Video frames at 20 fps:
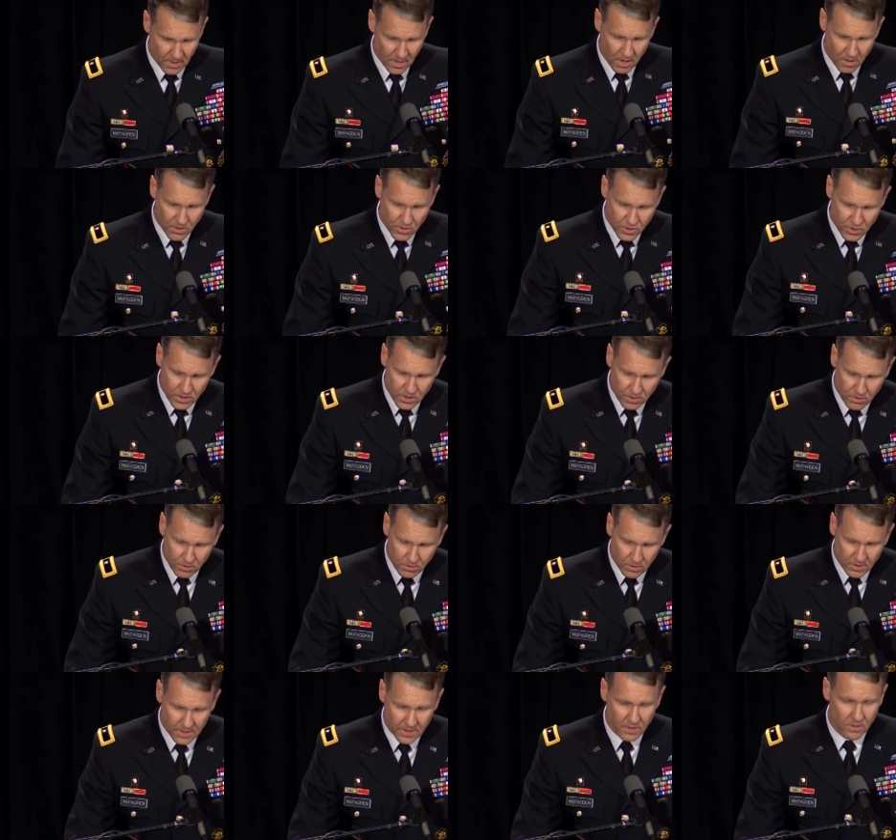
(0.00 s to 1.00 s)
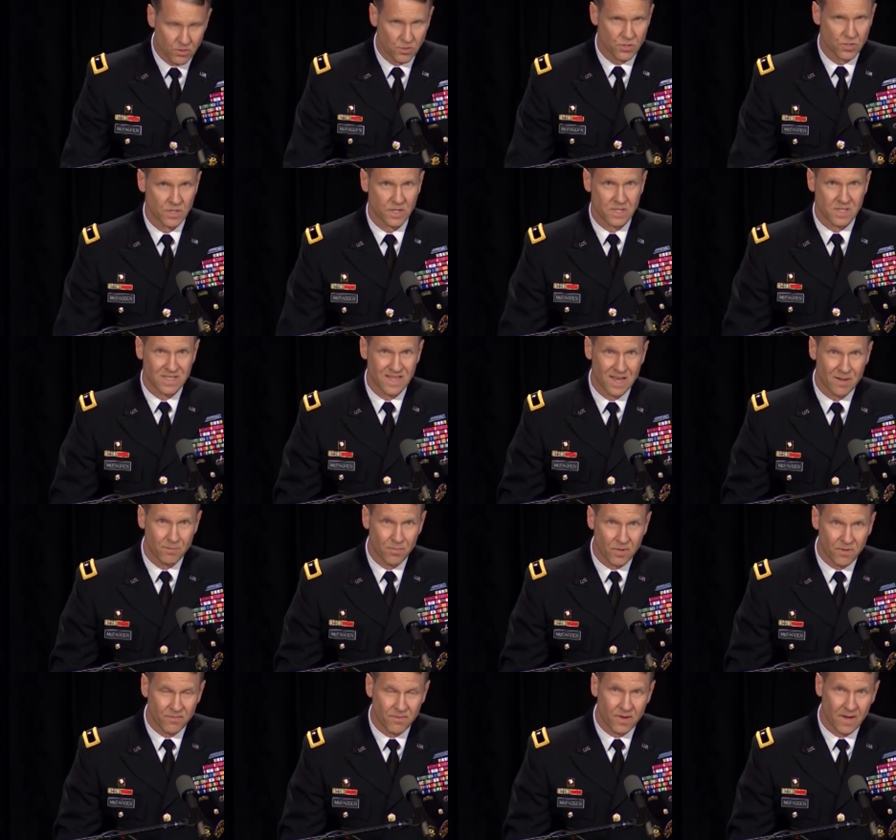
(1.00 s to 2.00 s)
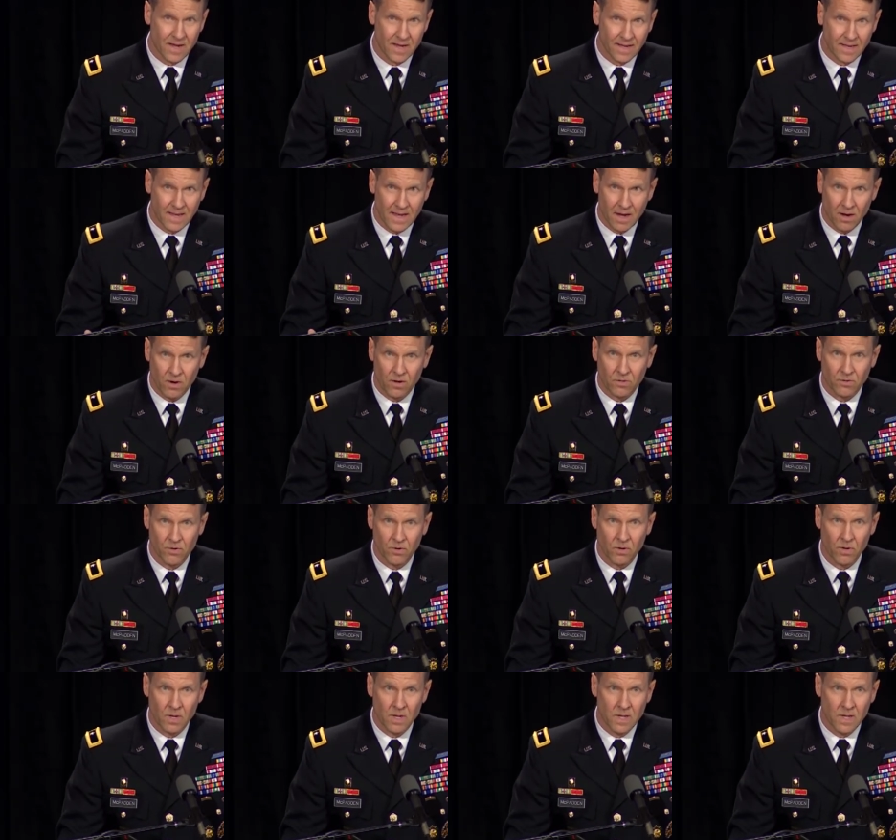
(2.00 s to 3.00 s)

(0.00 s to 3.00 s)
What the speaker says: Our senior leaders exemplify character,